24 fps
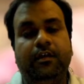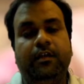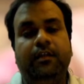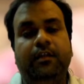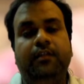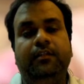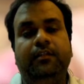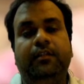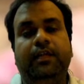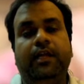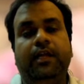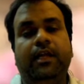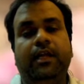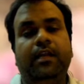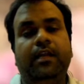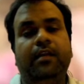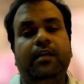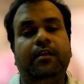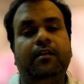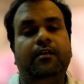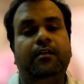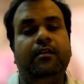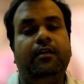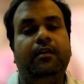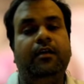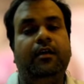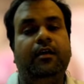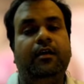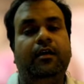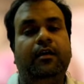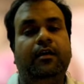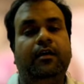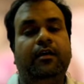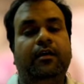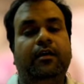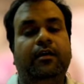then
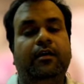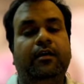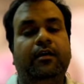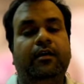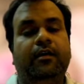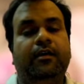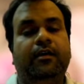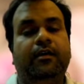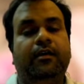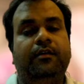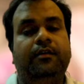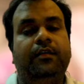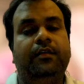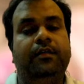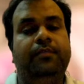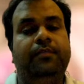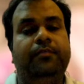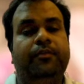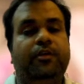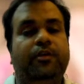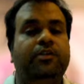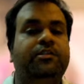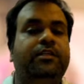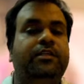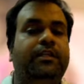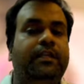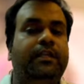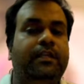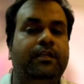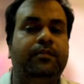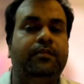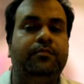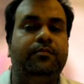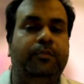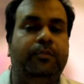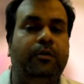the
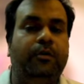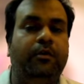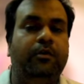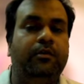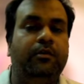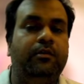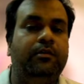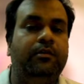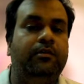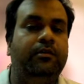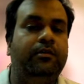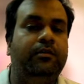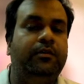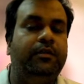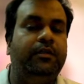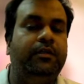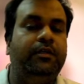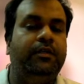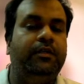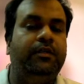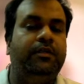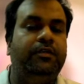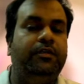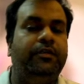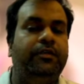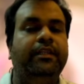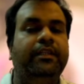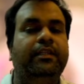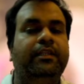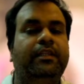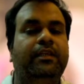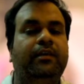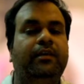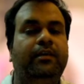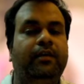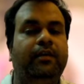progeny is born during
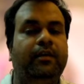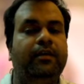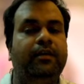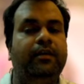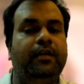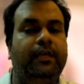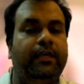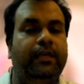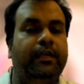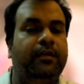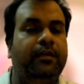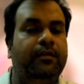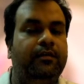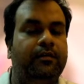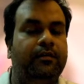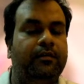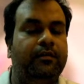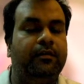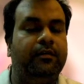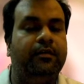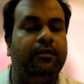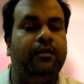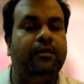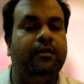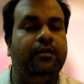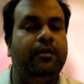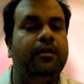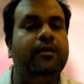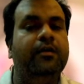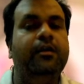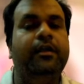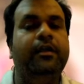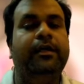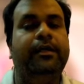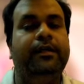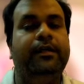the
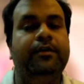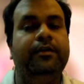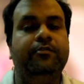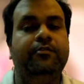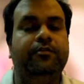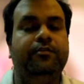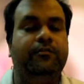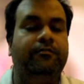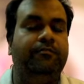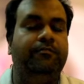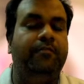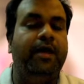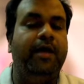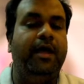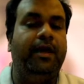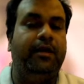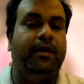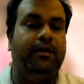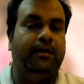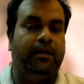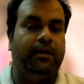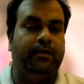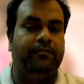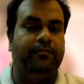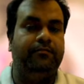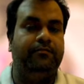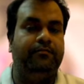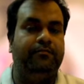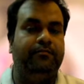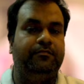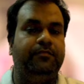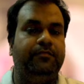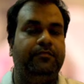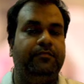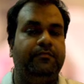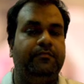early years of married life.
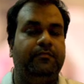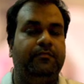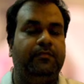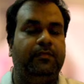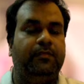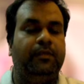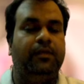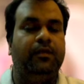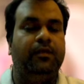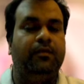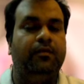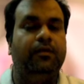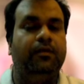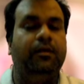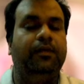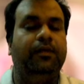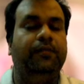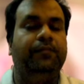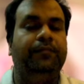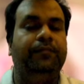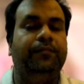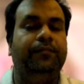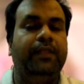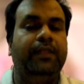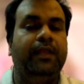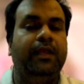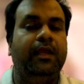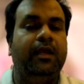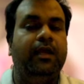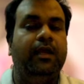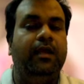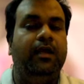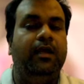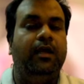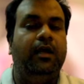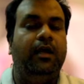Okay,
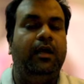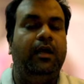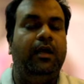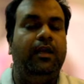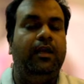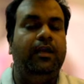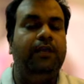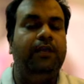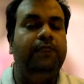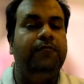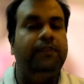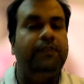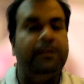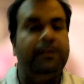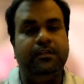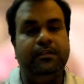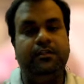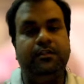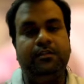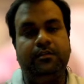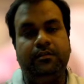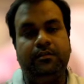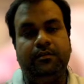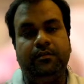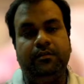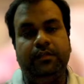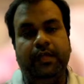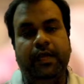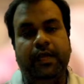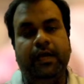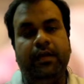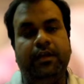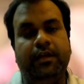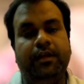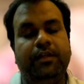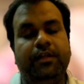and if it is
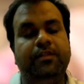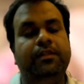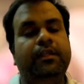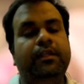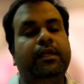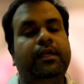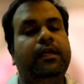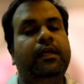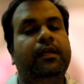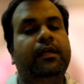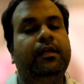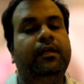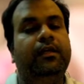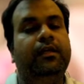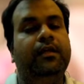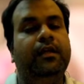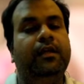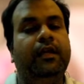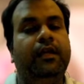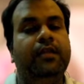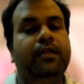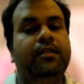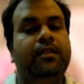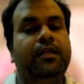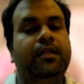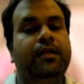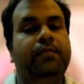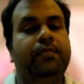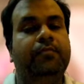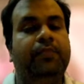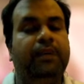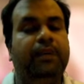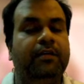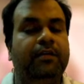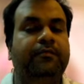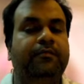there in the
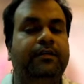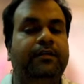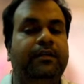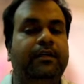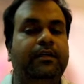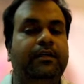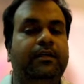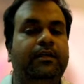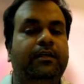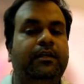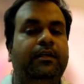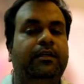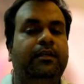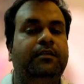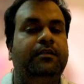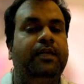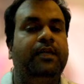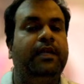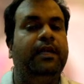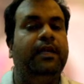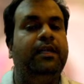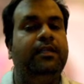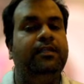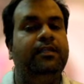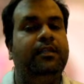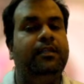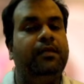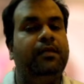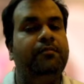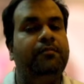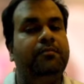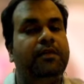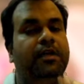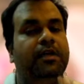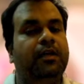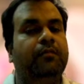Panafar, then in
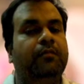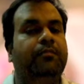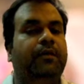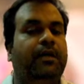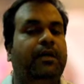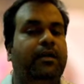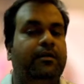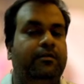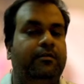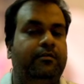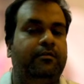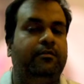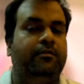the middle part